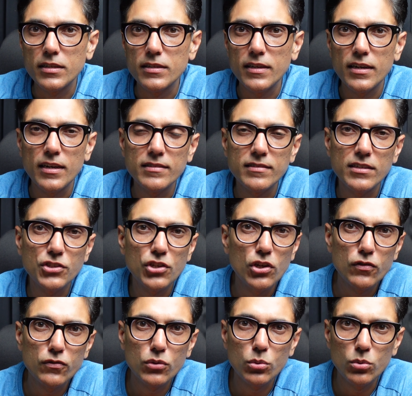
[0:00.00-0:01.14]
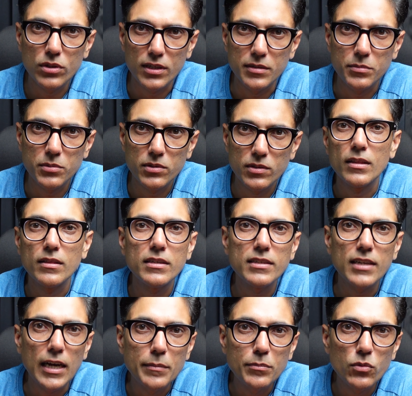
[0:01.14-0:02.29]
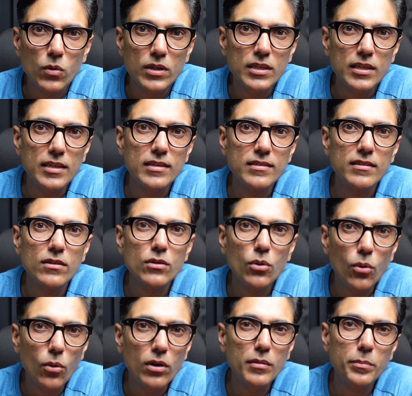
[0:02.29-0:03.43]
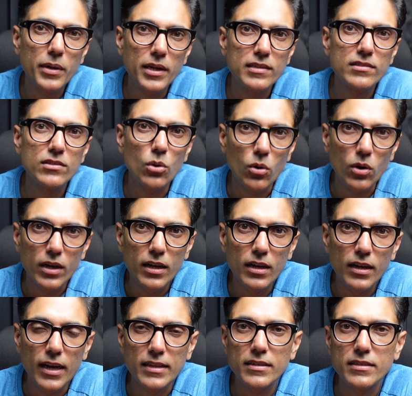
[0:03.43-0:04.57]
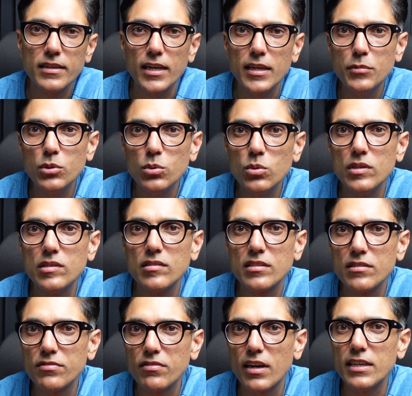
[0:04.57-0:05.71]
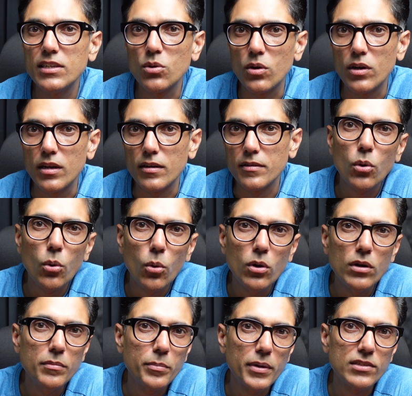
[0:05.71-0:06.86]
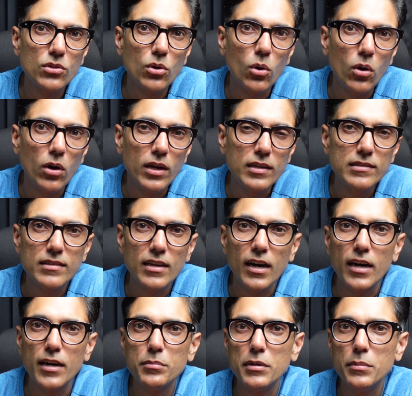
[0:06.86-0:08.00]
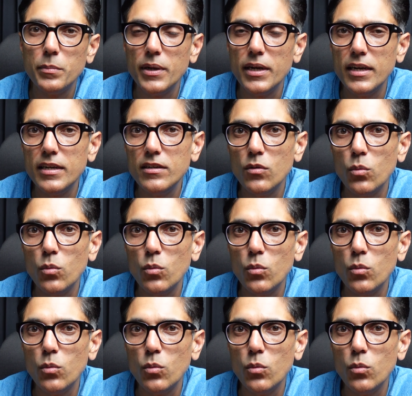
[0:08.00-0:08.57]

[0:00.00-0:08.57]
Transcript: they're essentially of two types. The type 1 is a cold pressed oil and the type 2 is a refined oil. Cold pressed oils are prepared